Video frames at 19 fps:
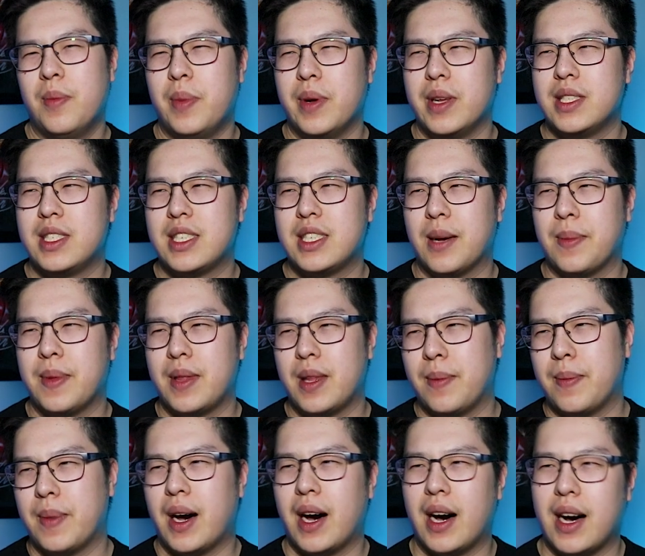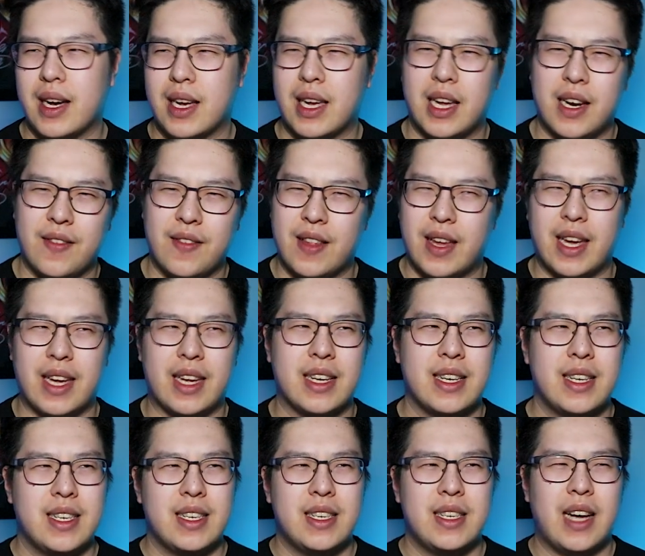but some of them are kind of like
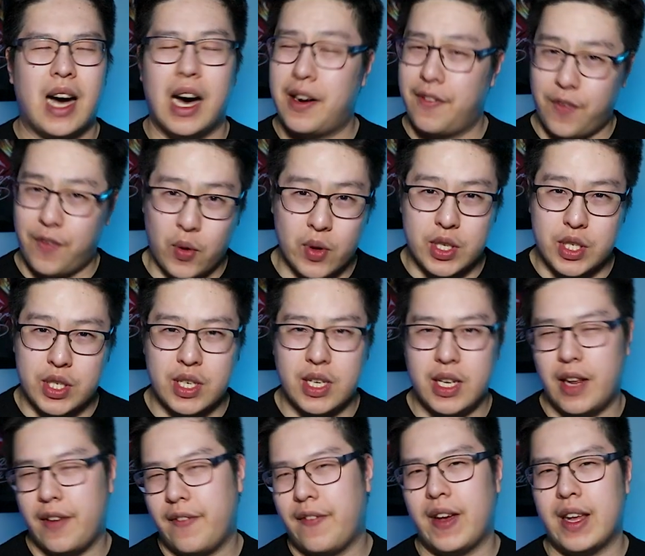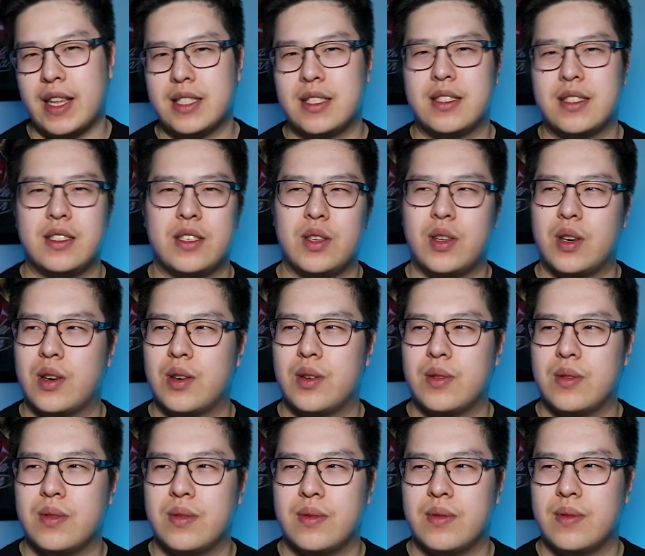unfortunate events, you
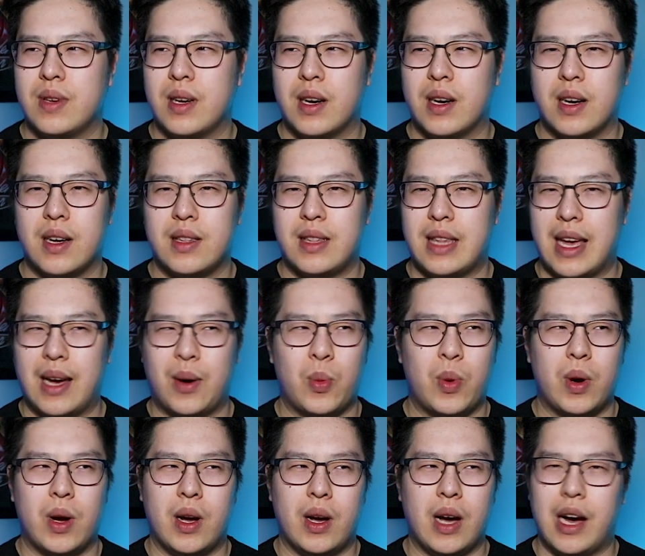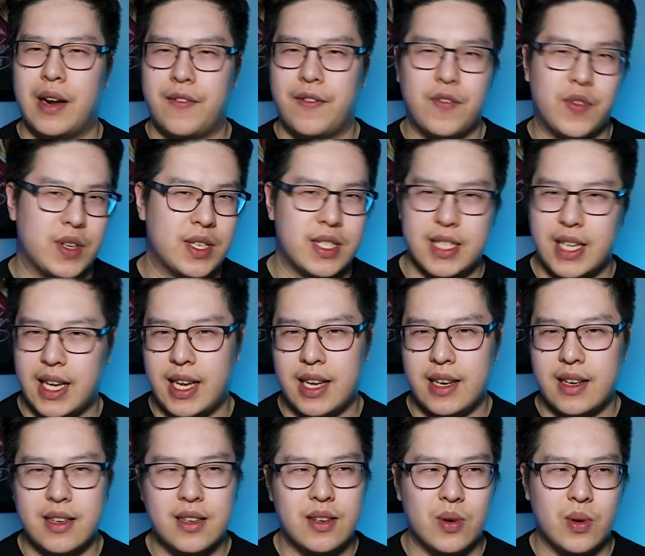know, uh, that were
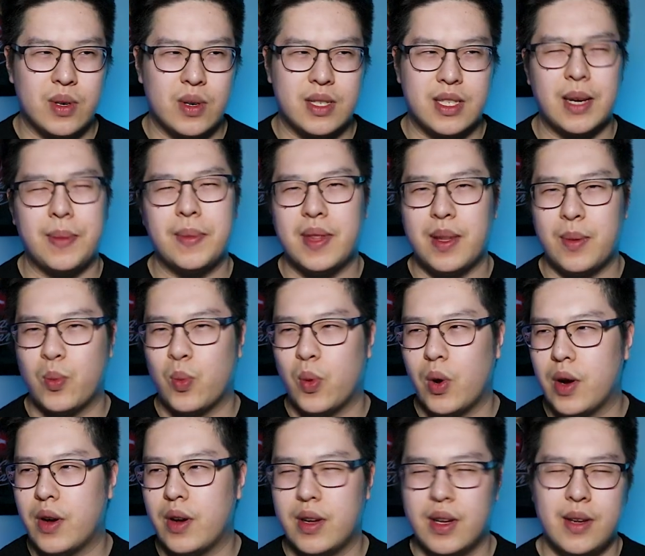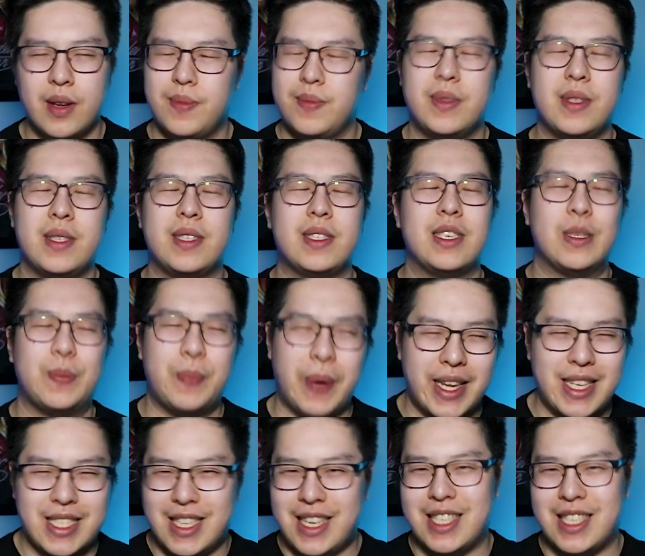unforeseen, or some of them were just
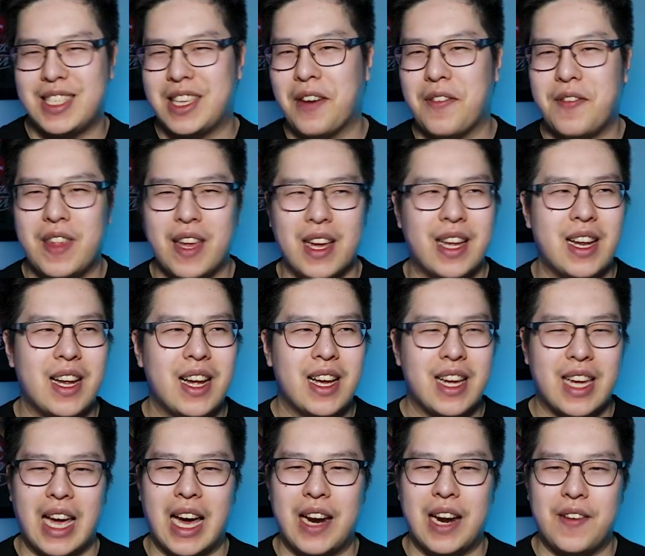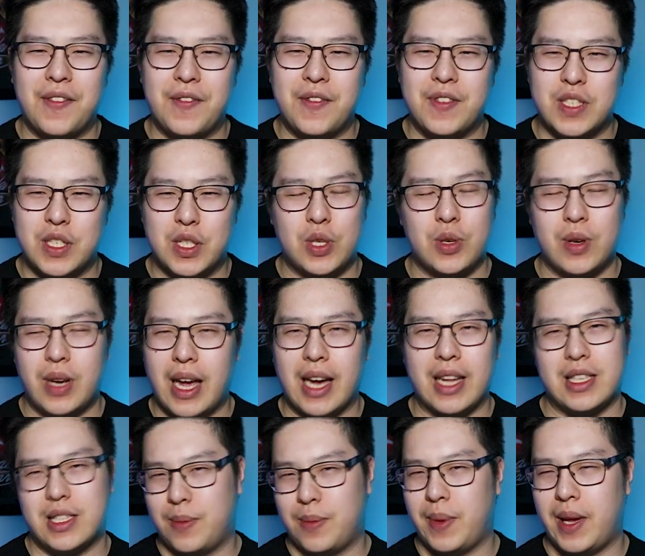basically stuff that kind of stood
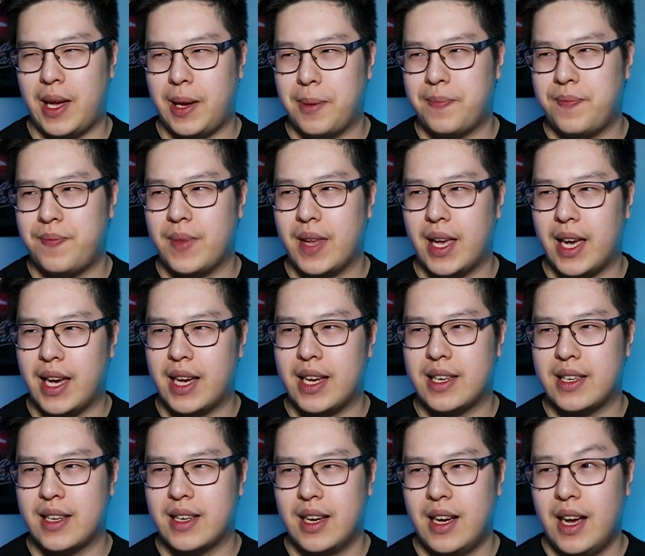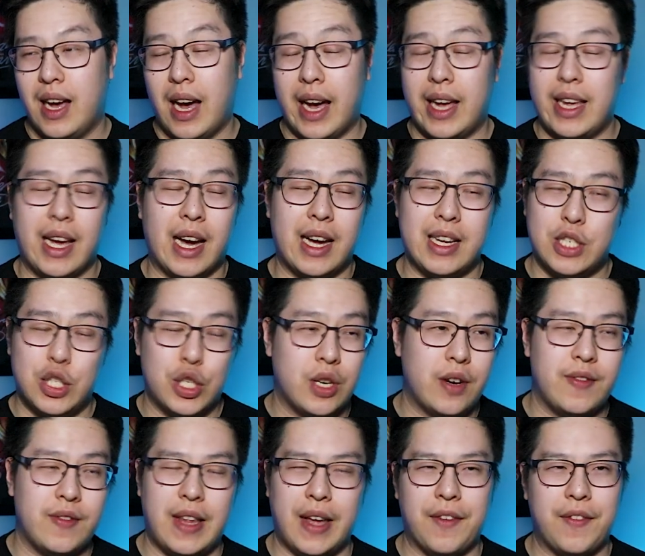out to me, and I, I should
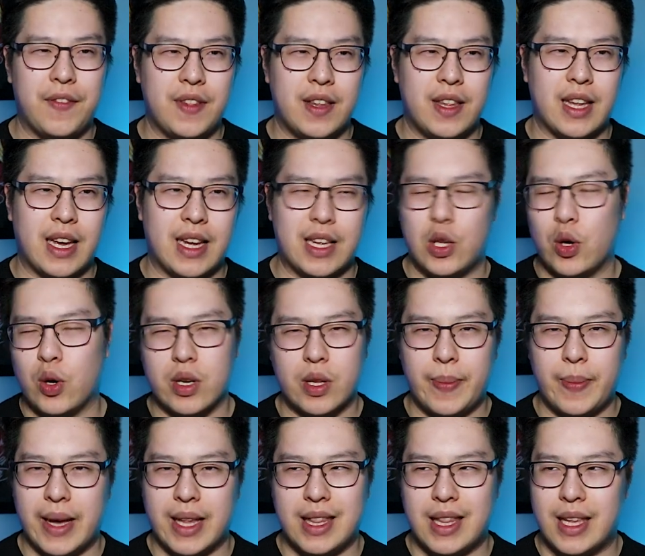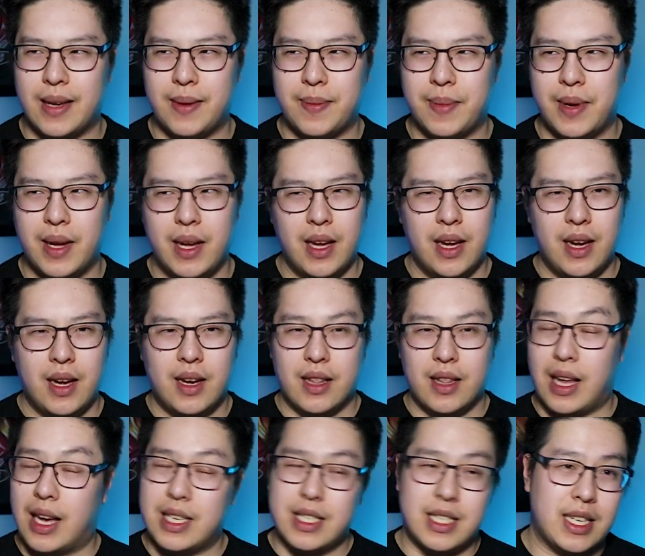have definitely like talked about them
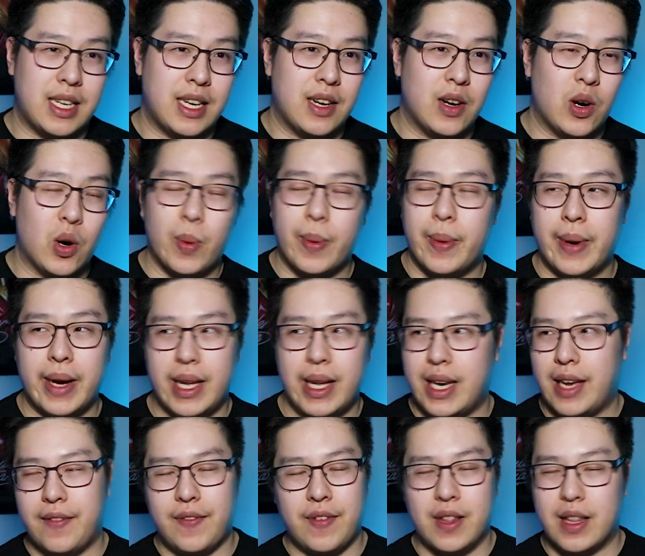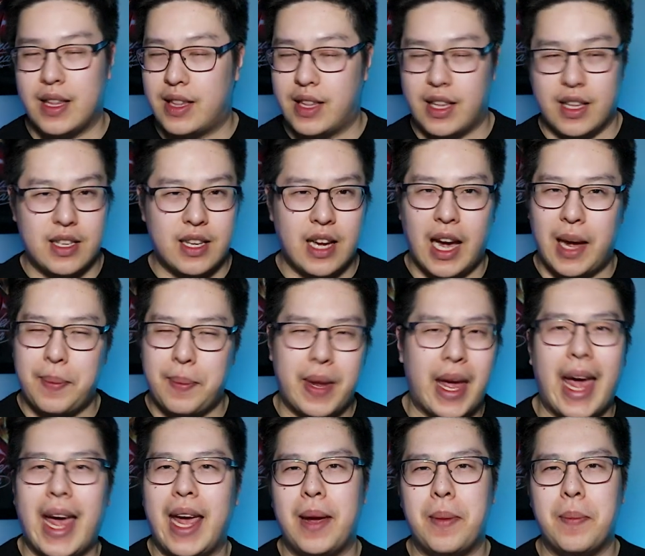last year or whenever the time
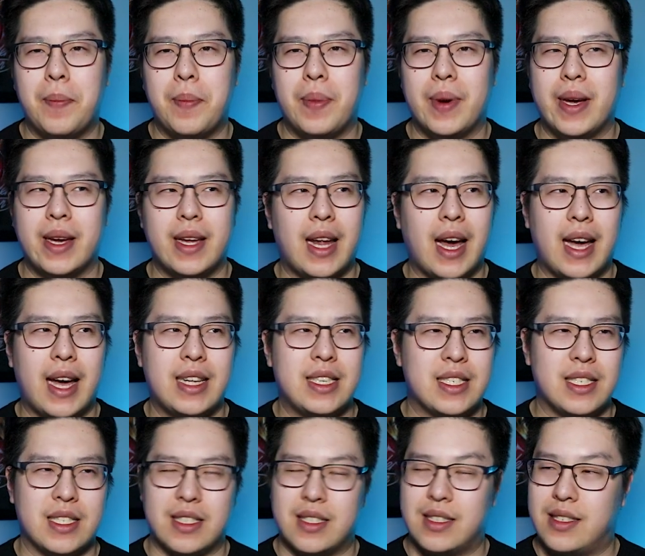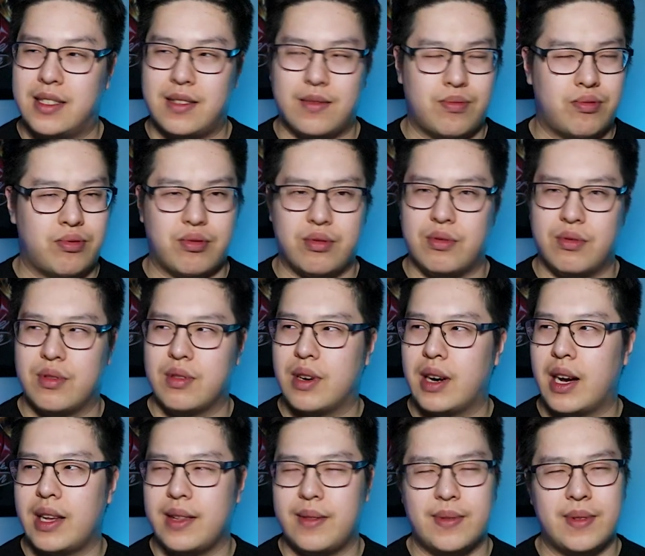came, but I just oh,
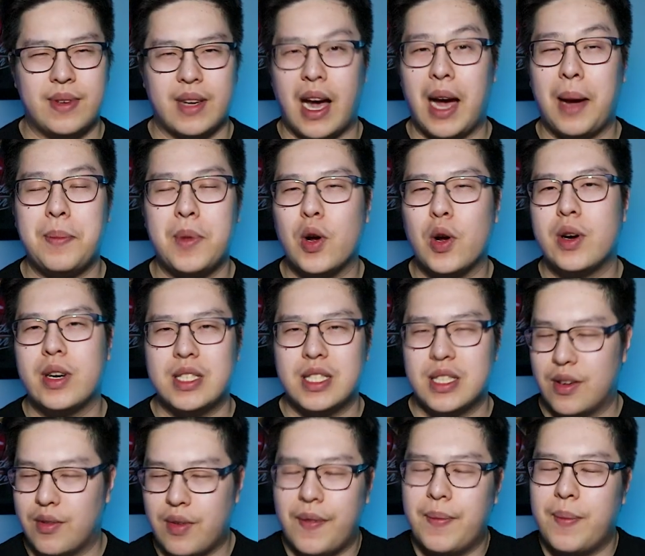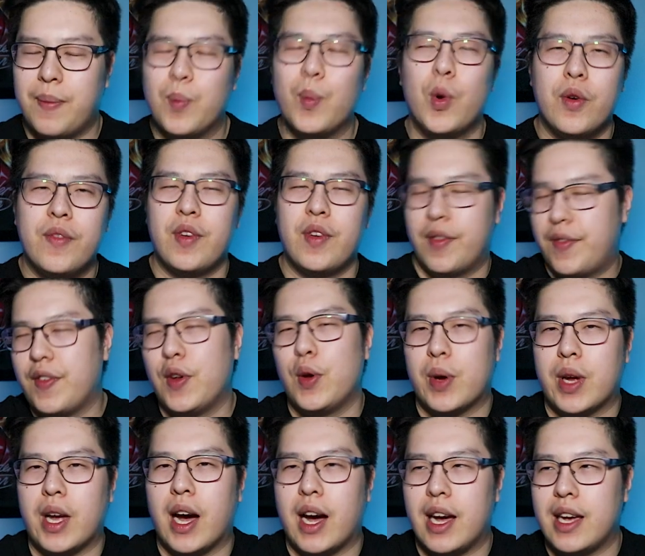I, I'm known as the re movie
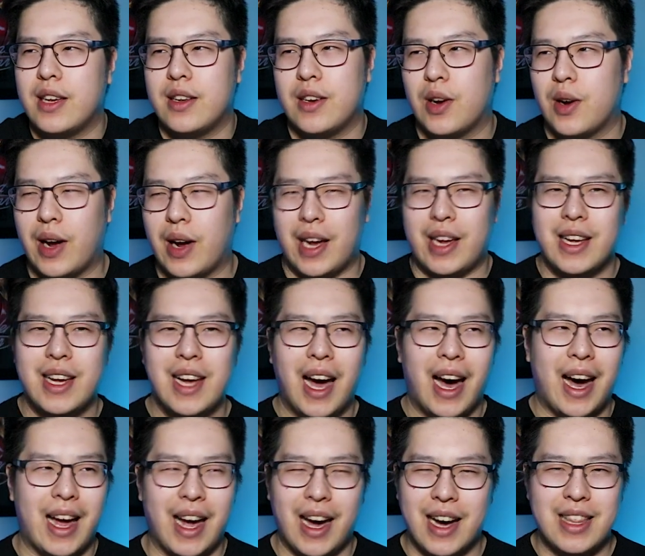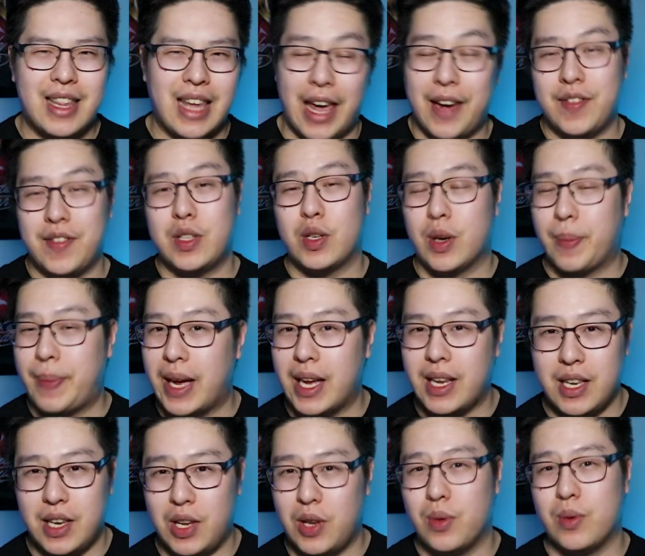review guy, you know. I, I hardly ever talk
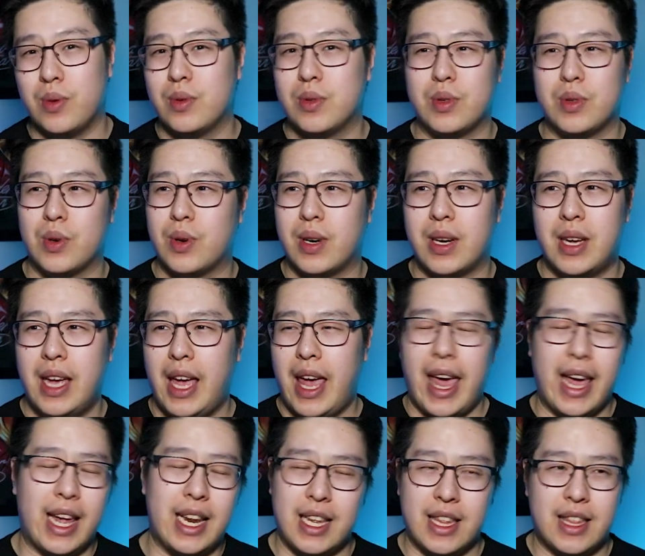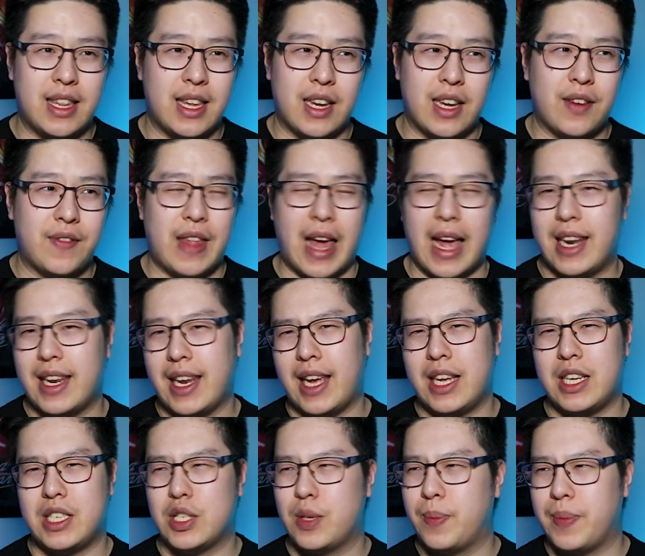about news or anything of that
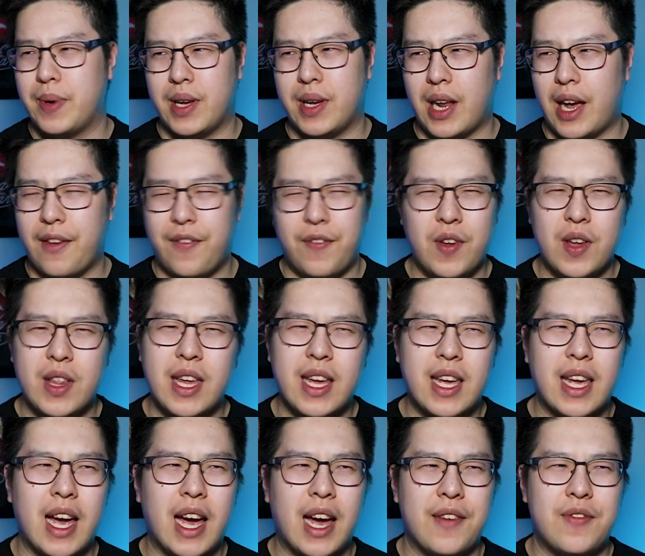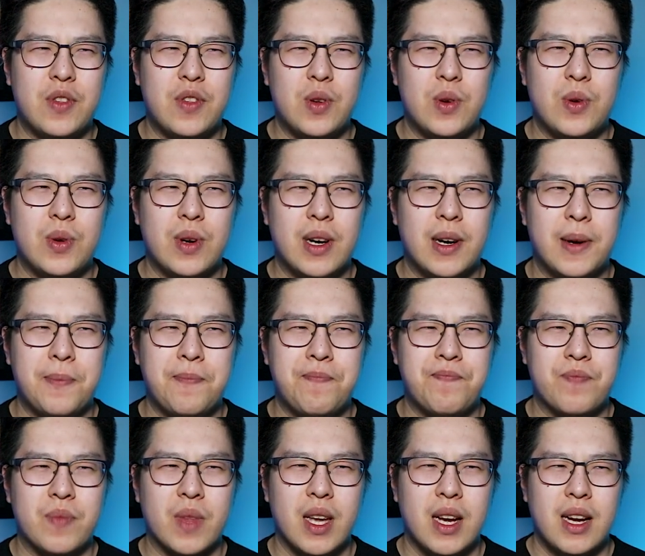nature, but I feel like I have to um,